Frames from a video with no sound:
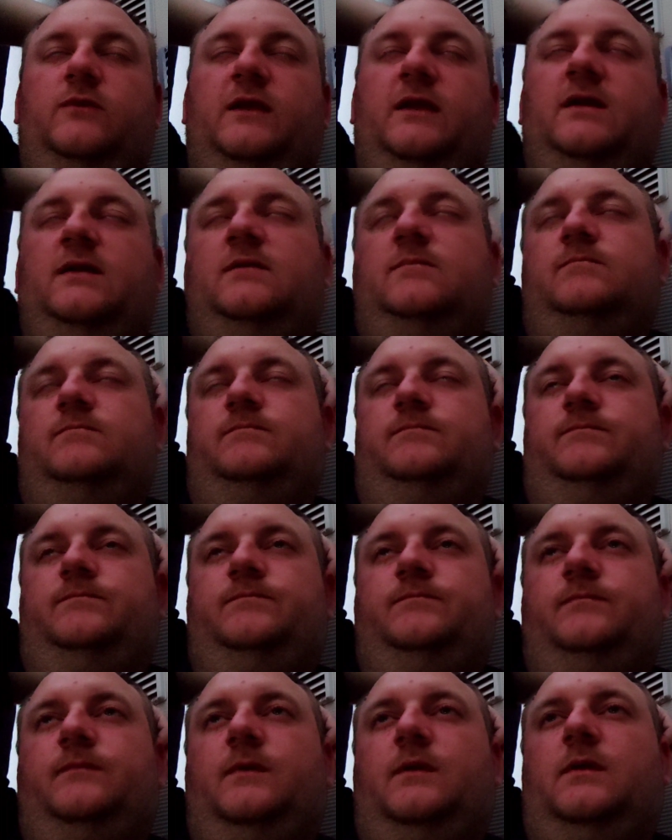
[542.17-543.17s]
then,
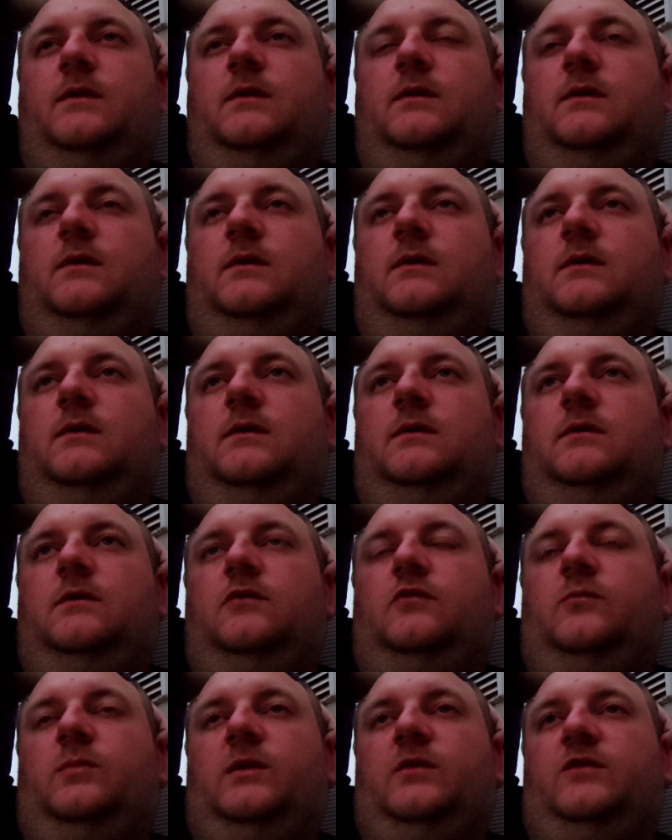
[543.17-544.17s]

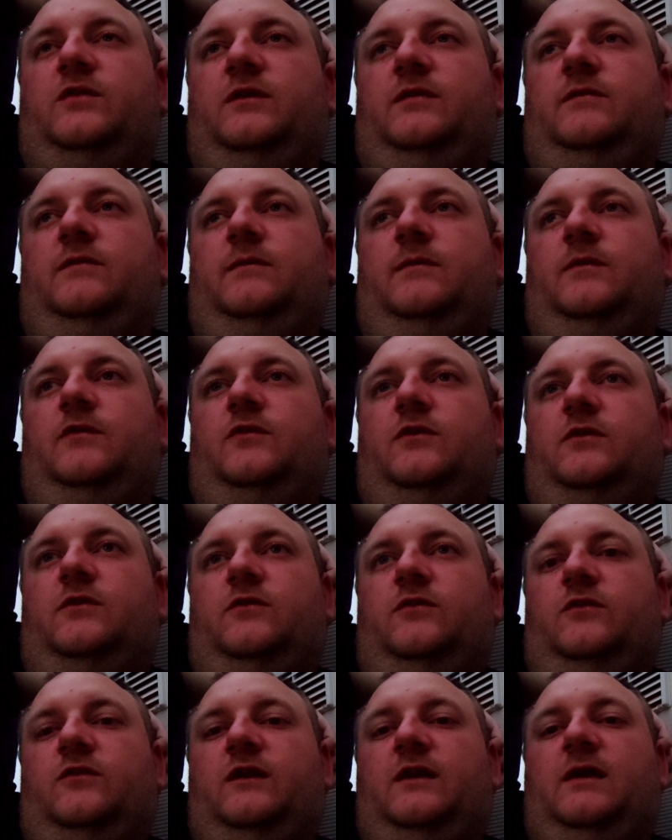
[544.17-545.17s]
especially from the drive, 'cause
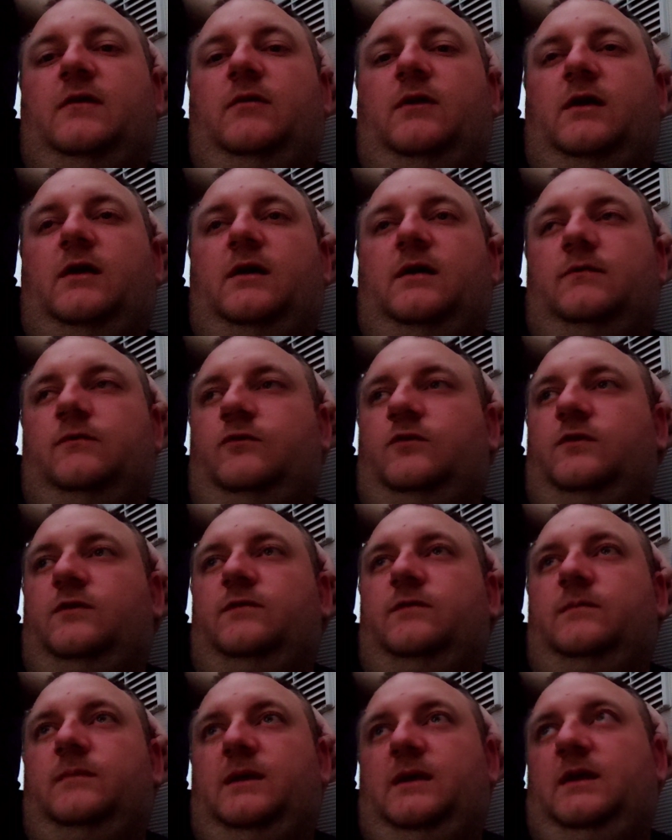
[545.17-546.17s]
it's an hour and a half drive
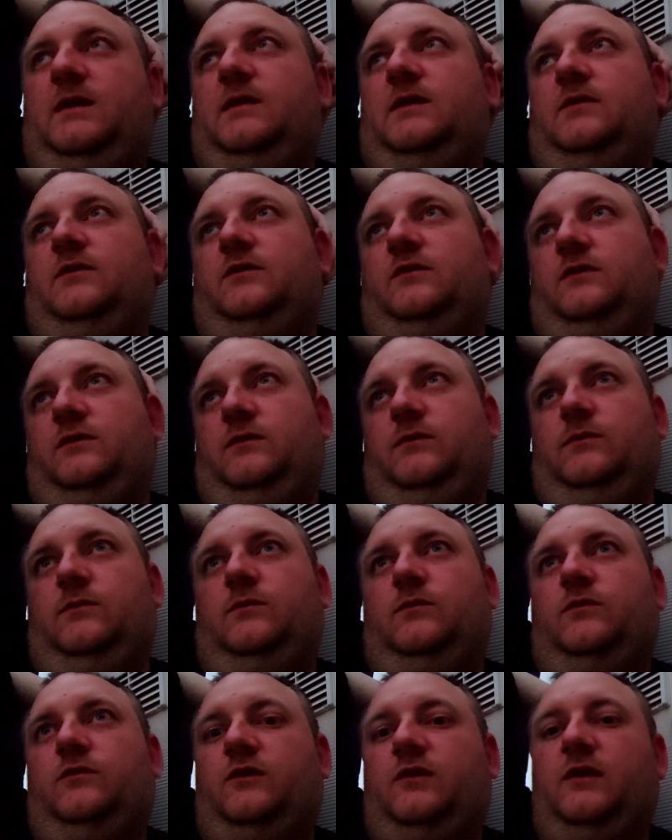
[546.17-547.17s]
from here to
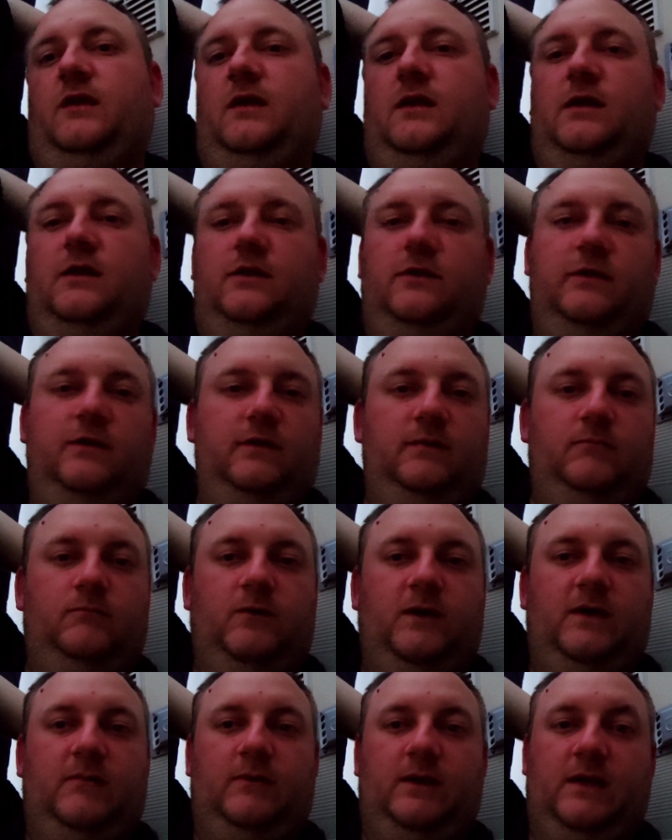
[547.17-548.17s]
Skeleton,
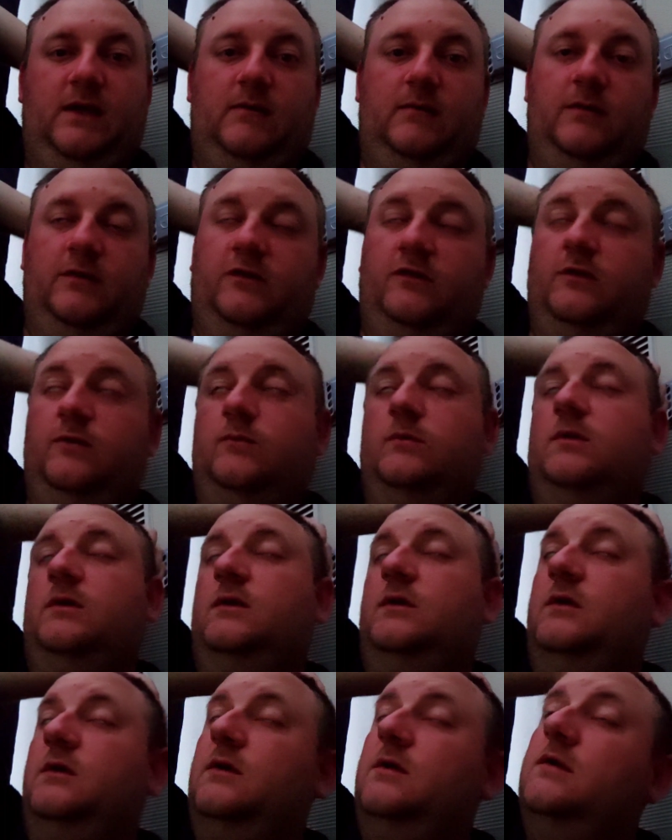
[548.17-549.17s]
where we're going to.
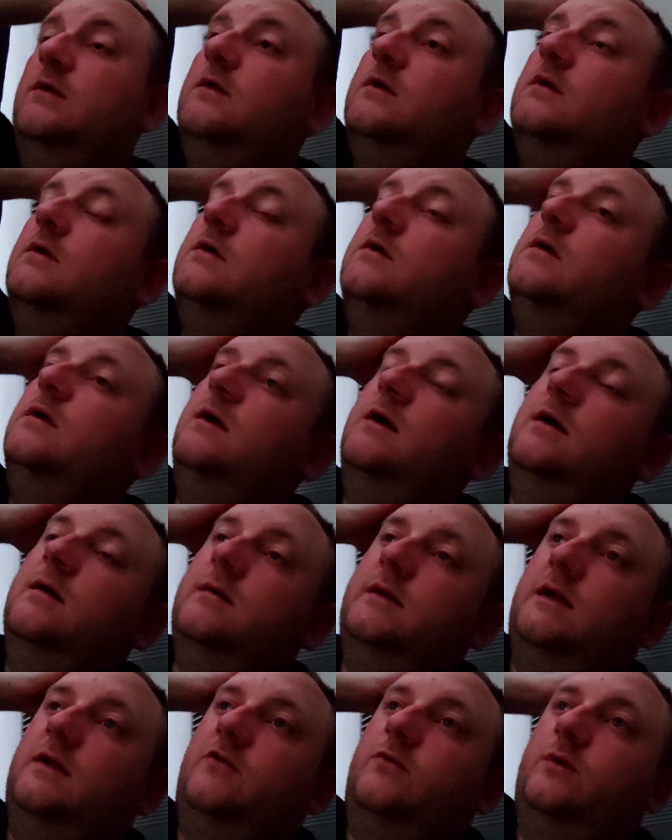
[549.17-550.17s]

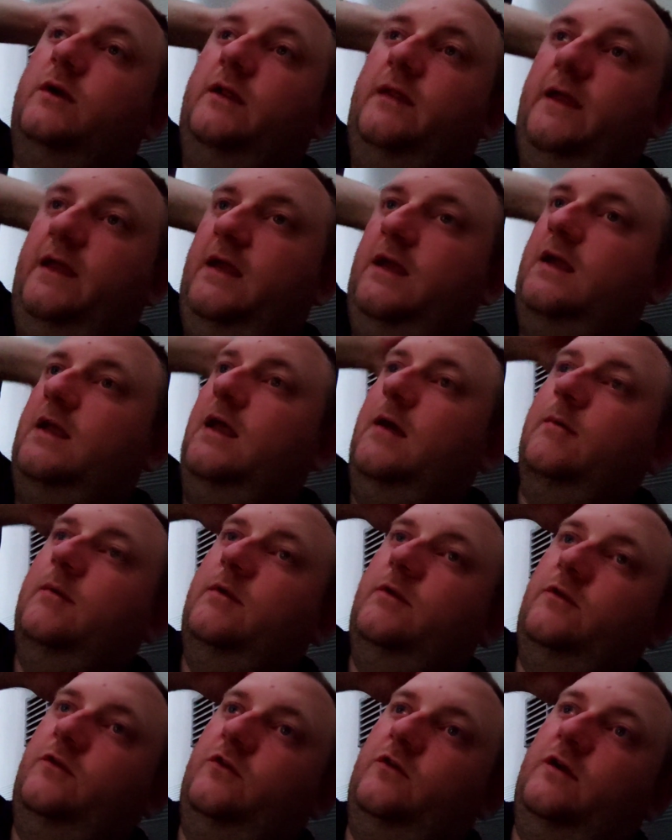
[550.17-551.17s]
That's where they're
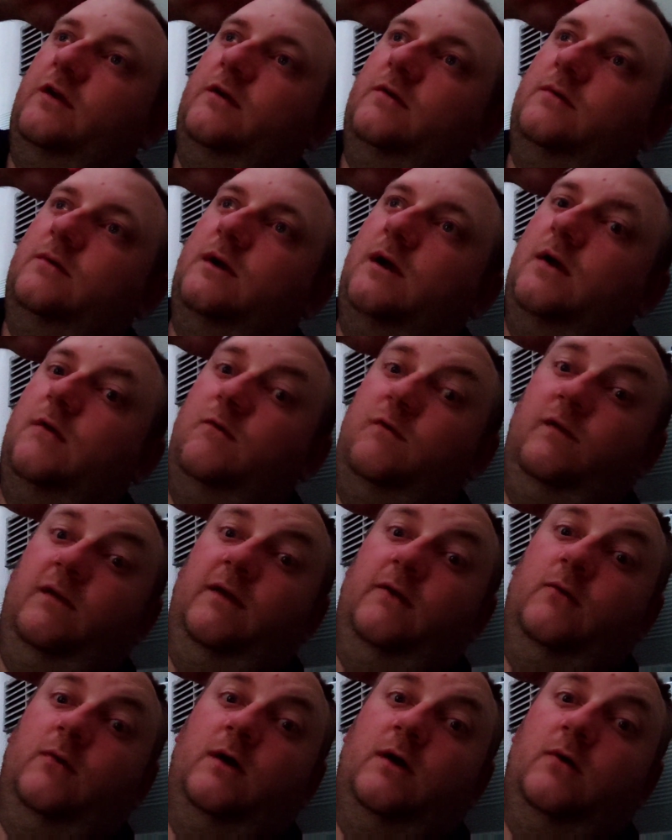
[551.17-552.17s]
going, so hopefully
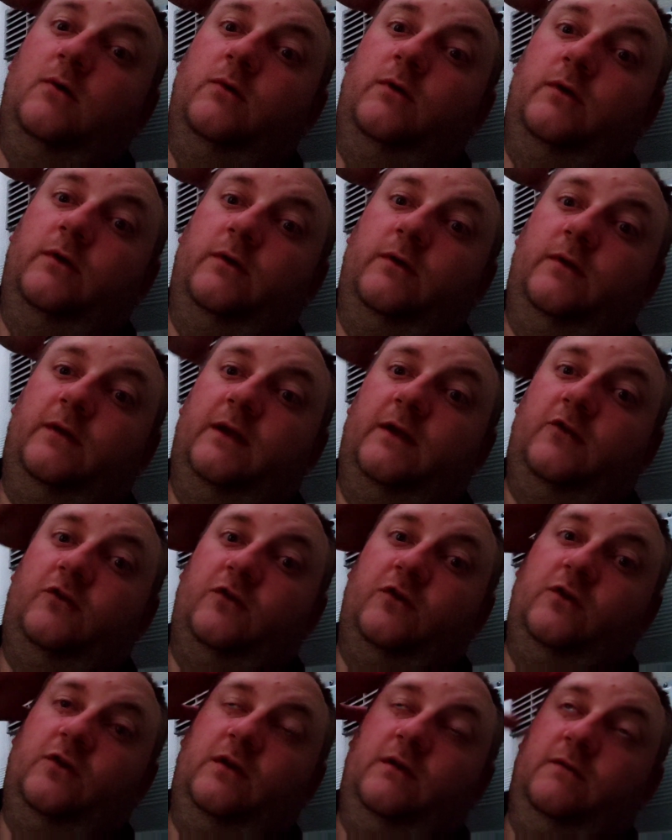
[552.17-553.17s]
it'll hold on that
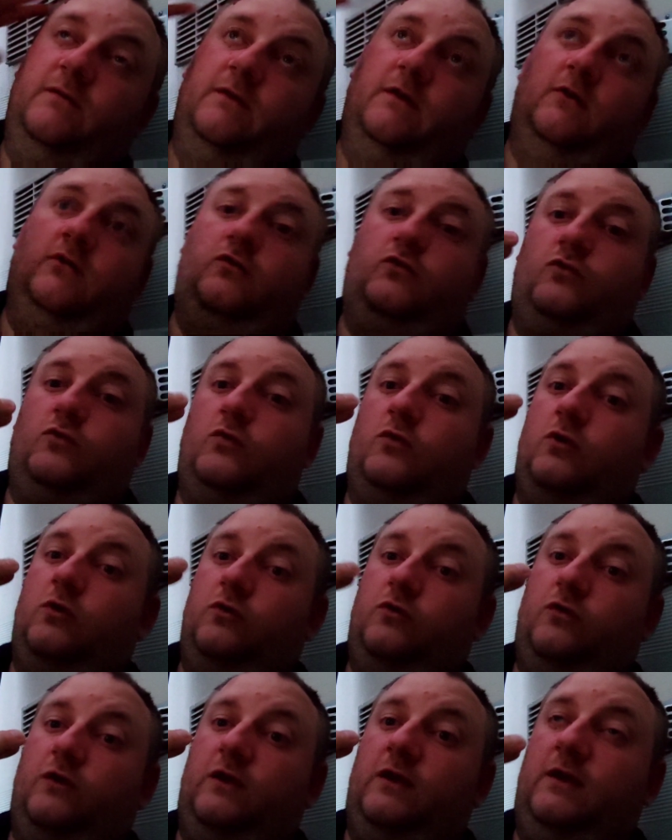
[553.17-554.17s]
journey, fingers
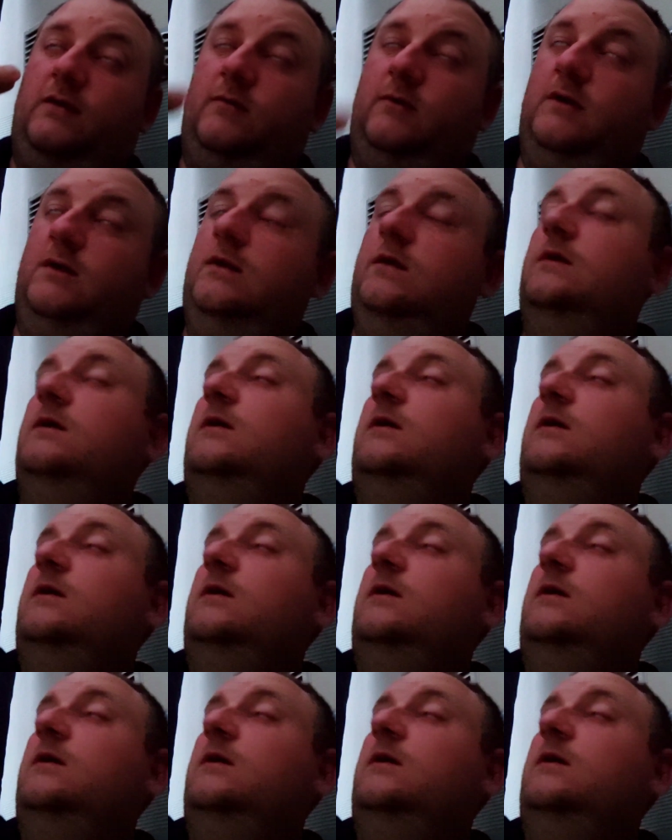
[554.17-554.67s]
crossed anyway.